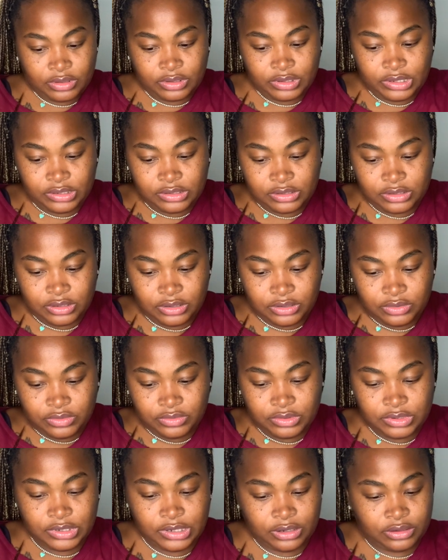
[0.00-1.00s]
That's a cute
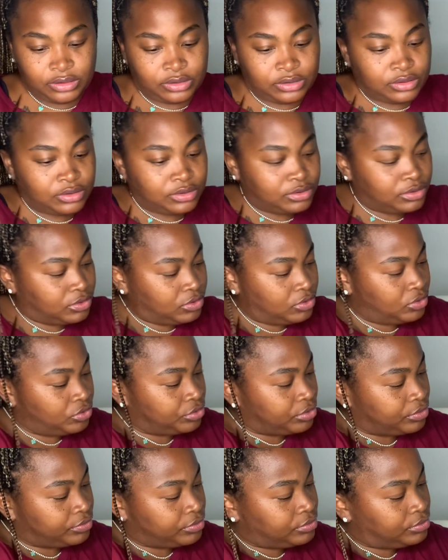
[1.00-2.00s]
kind of
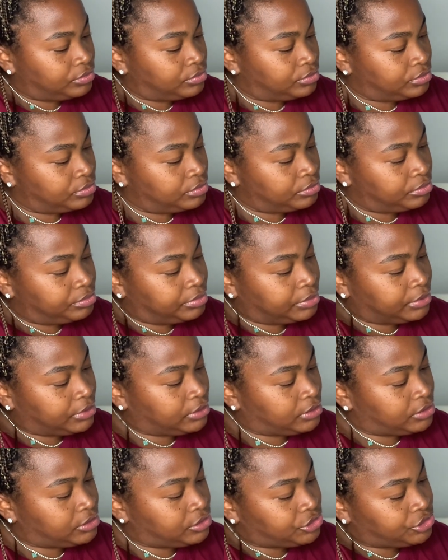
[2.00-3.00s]
coral
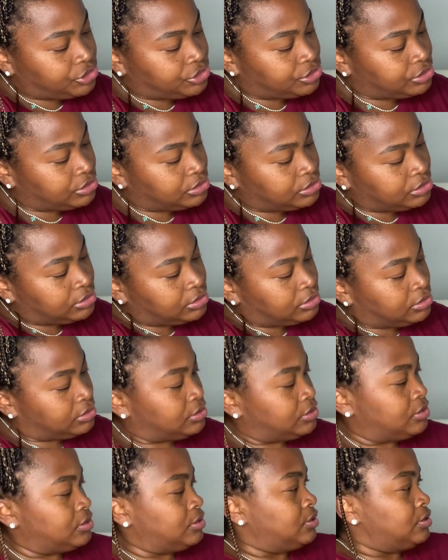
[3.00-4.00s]
pinkish
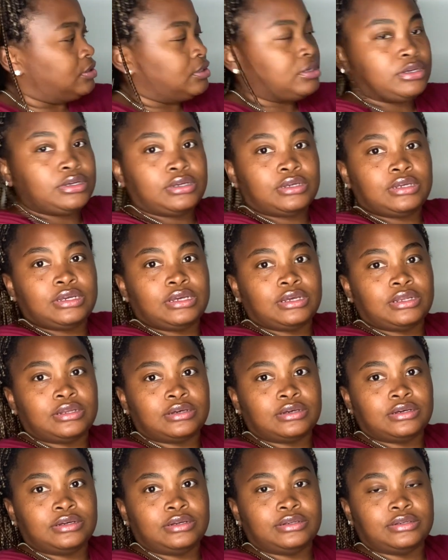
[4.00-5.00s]
kind of
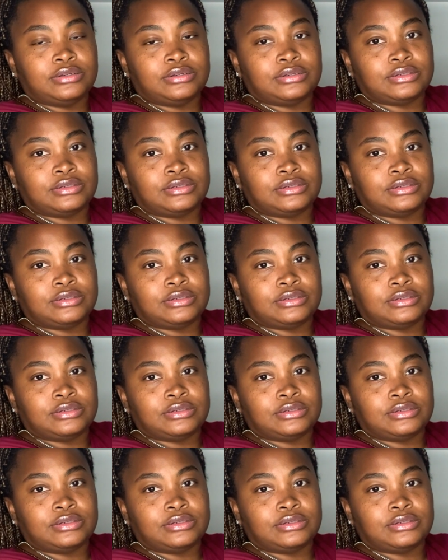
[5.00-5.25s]
color.